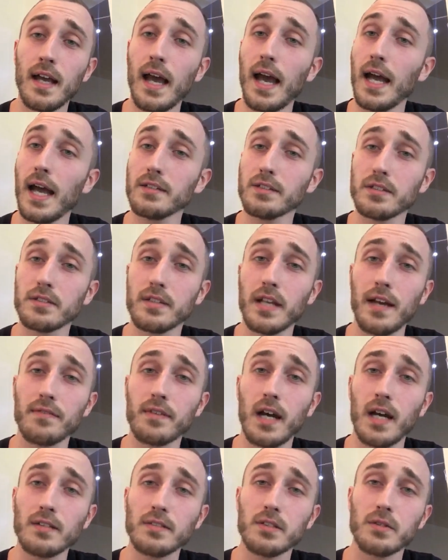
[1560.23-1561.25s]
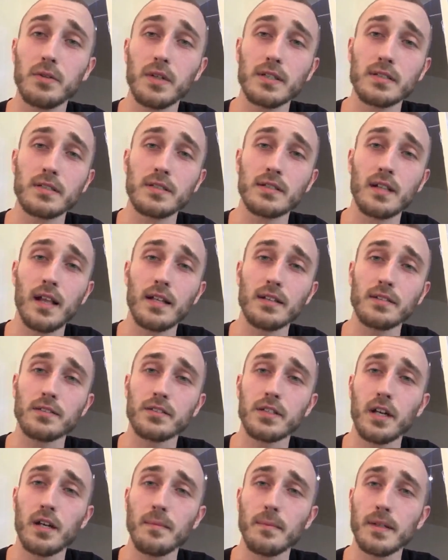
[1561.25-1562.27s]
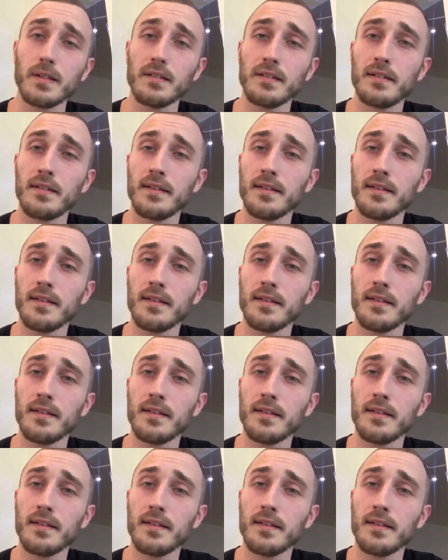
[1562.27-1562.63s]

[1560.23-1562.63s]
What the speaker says: actions have consequences, ladies and gentlemen.